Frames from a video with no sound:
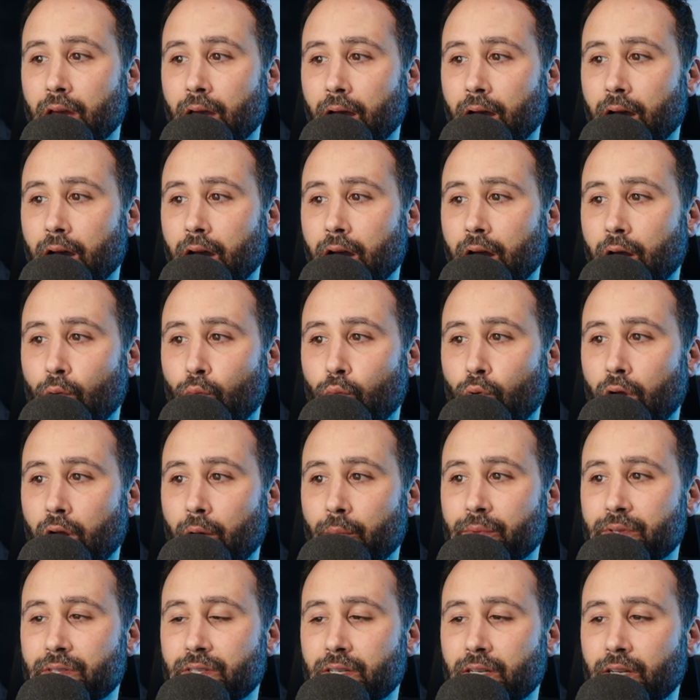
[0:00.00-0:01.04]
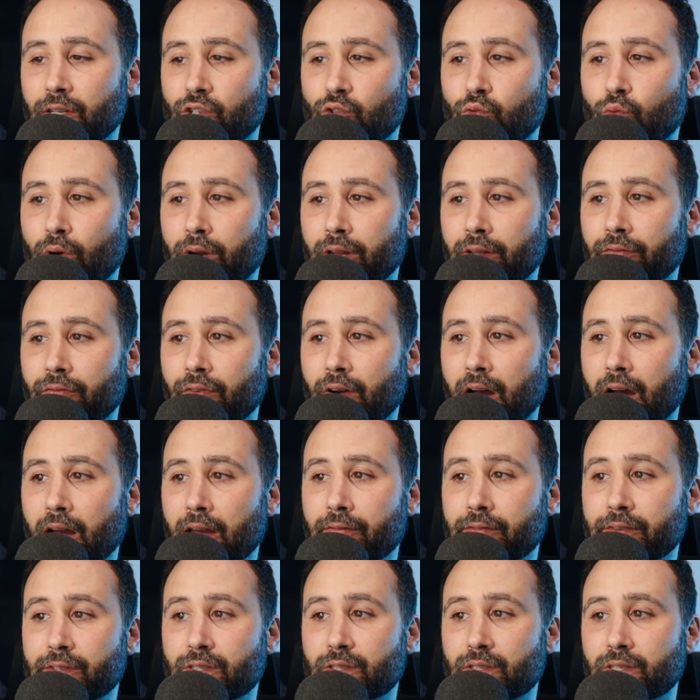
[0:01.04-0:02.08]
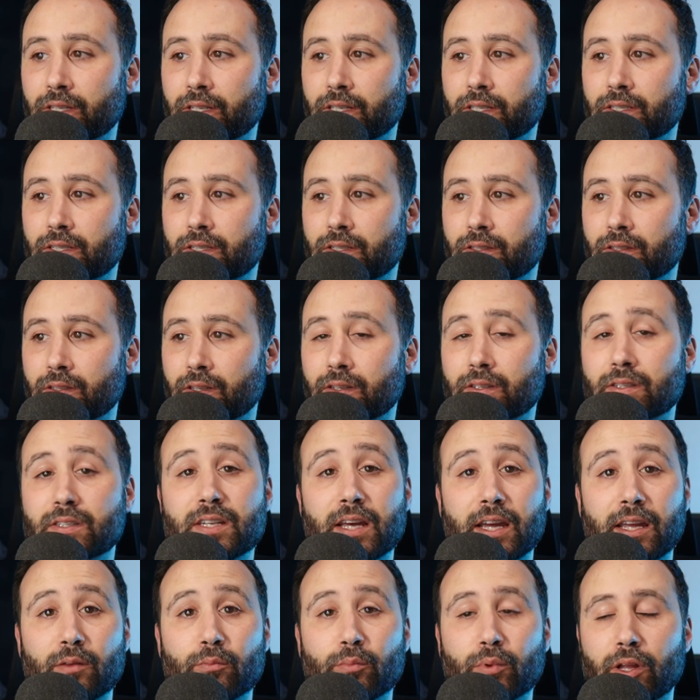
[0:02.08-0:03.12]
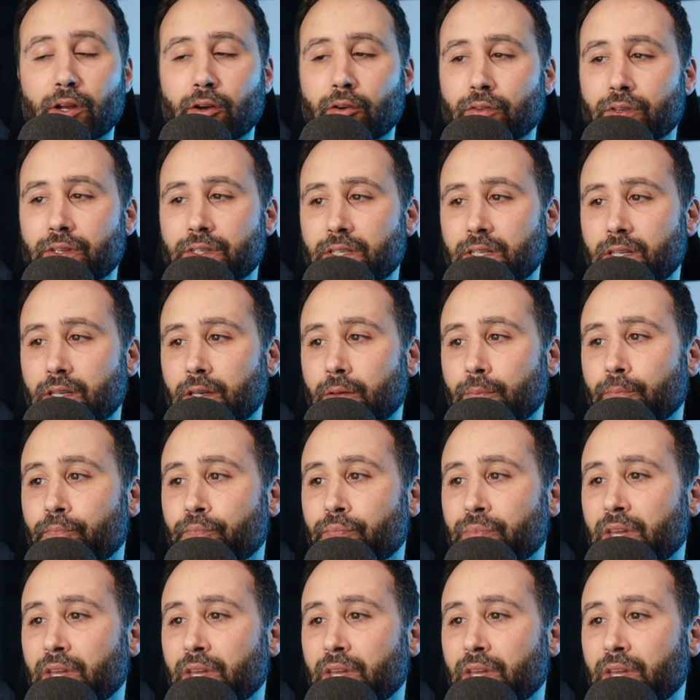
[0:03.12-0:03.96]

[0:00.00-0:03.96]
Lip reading: Robinson at 25 is the second player on the team.